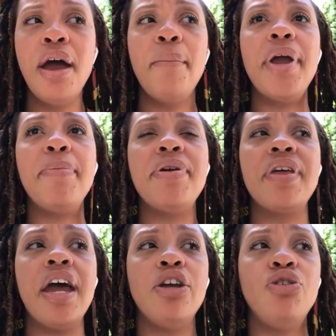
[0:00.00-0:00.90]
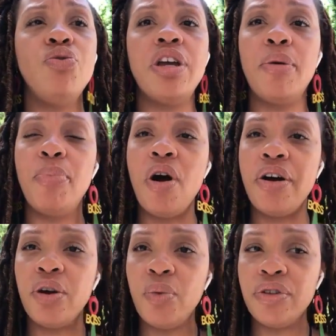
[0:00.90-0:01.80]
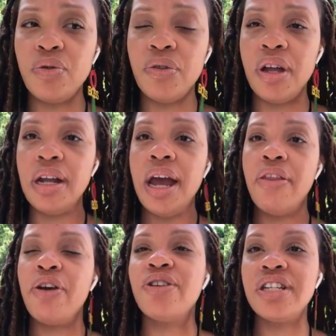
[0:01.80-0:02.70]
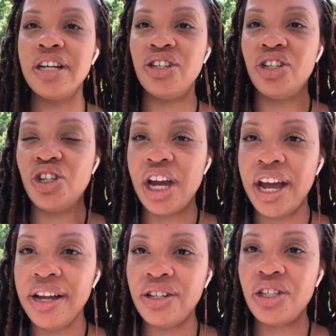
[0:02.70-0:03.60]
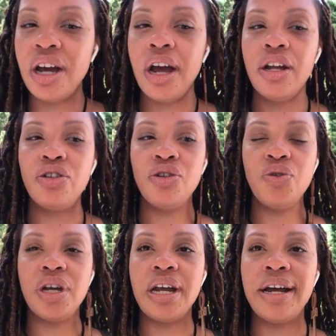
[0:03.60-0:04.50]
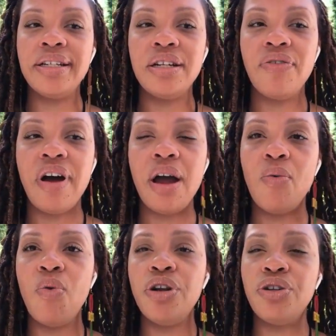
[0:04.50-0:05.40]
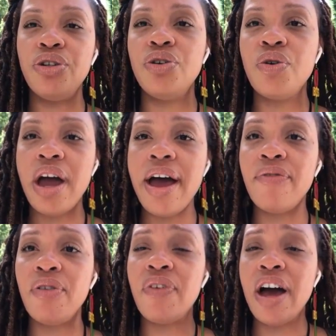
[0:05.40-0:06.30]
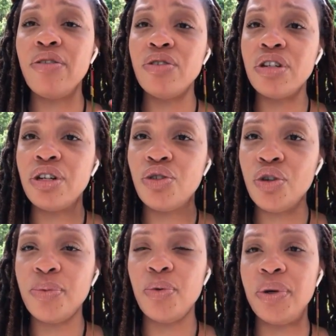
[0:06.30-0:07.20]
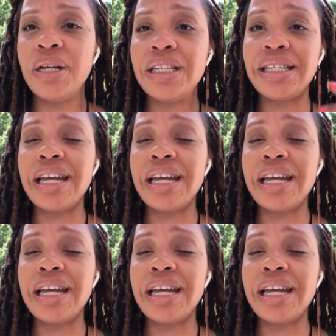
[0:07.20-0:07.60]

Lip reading: maybe that you can partner with so that there's an exchange, so you can identify what do you have of value to contribute, because it's